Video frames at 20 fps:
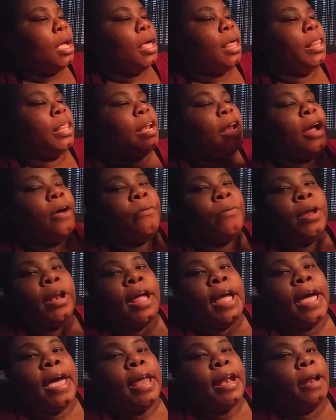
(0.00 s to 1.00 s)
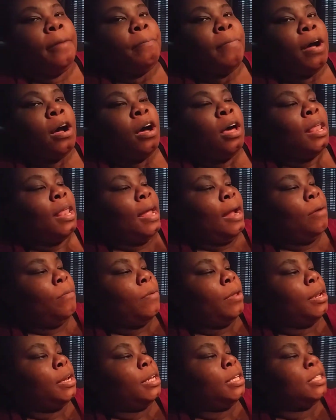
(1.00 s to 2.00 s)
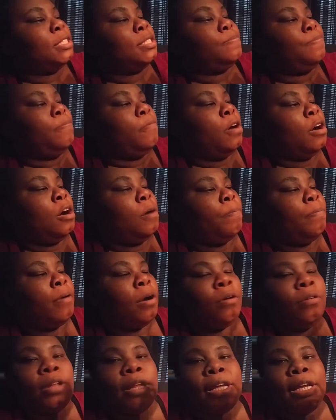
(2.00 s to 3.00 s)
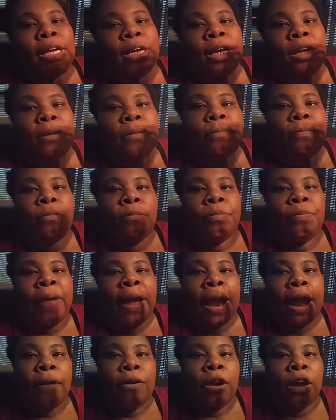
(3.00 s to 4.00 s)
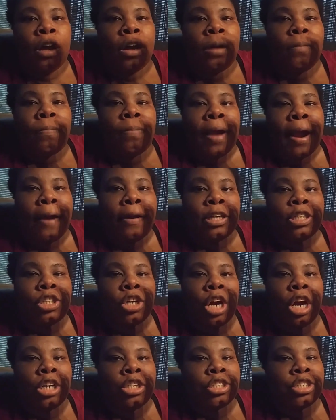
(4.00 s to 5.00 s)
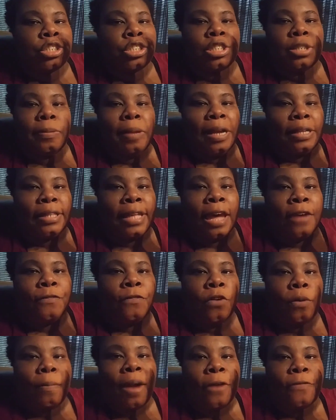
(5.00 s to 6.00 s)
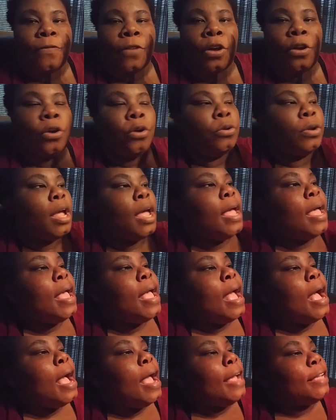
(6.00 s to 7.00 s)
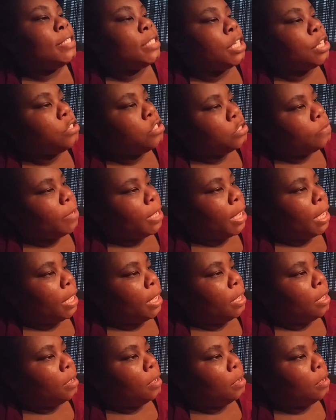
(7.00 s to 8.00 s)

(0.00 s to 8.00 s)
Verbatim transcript: And then I went ahead and bought like one of these uh, ProLink power um, power chargers or something like that for my Mama, phone. Mama. Excuse me.